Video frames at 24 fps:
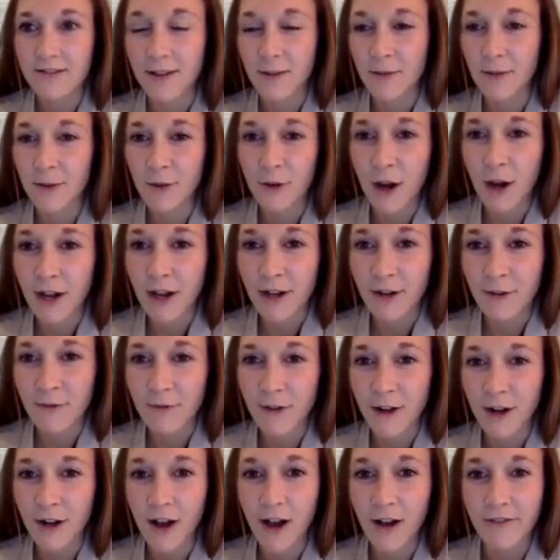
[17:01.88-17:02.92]
I mean, they're not going to
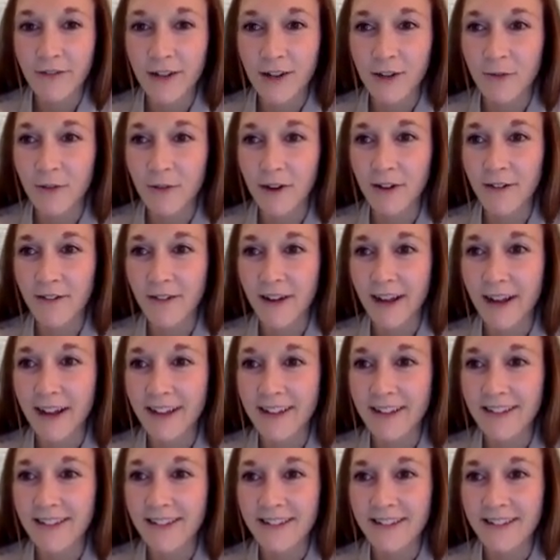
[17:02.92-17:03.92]
run off anywhere, right?